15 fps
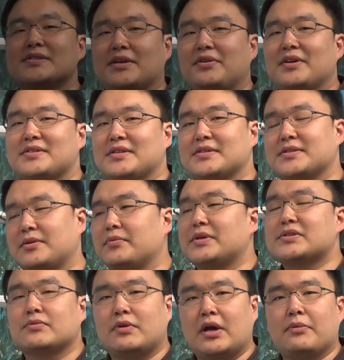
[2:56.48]
seriousness, the
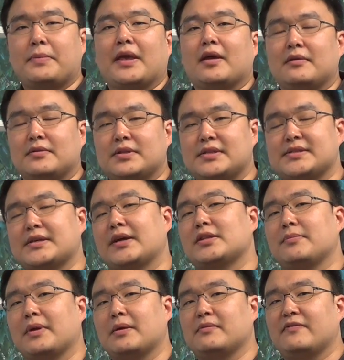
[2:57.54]
reason why I decided to
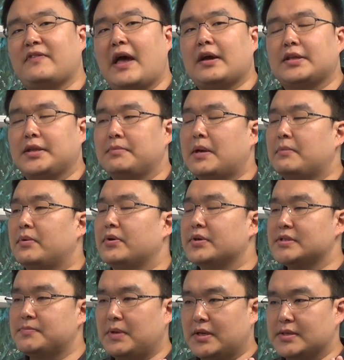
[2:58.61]
become a faculty member
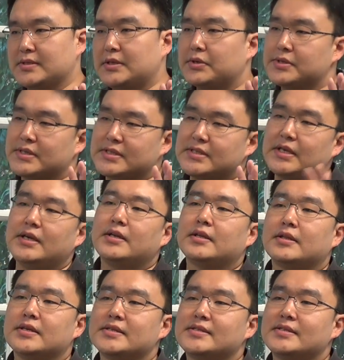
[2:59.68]
is because there's a scene
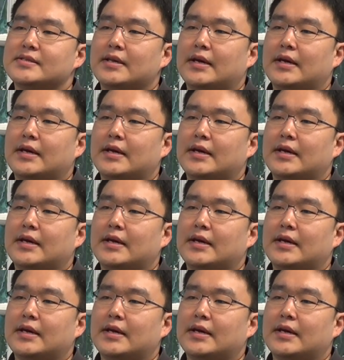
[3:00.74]
in this